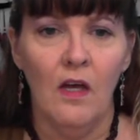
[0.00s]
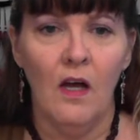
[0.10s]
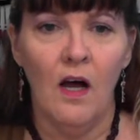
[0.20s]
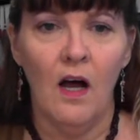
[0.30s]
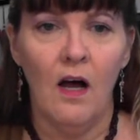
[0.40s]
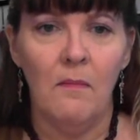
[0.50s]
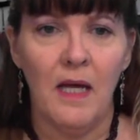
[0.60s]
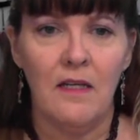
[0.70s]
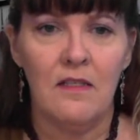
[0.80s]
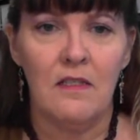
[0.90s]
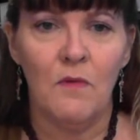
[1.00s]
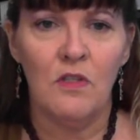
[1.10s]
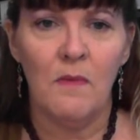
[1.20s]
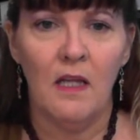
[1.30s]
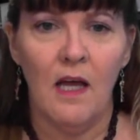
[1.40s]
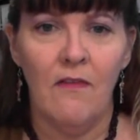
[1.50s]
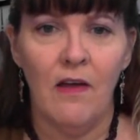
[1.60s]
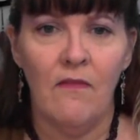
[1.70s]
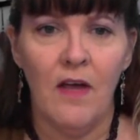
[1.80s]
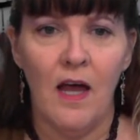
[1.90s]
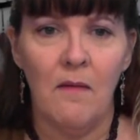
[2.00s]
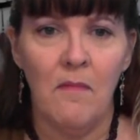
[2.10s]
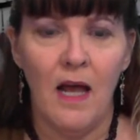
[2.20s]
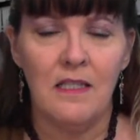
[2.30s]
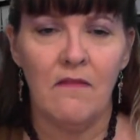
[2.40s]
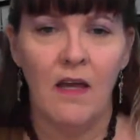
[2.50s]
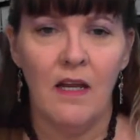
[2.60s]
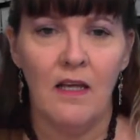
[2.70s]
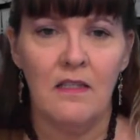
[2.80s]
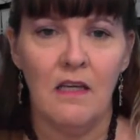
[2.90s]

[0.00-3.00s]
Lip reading: Amanda says, most of my life I have gotten massive headaches,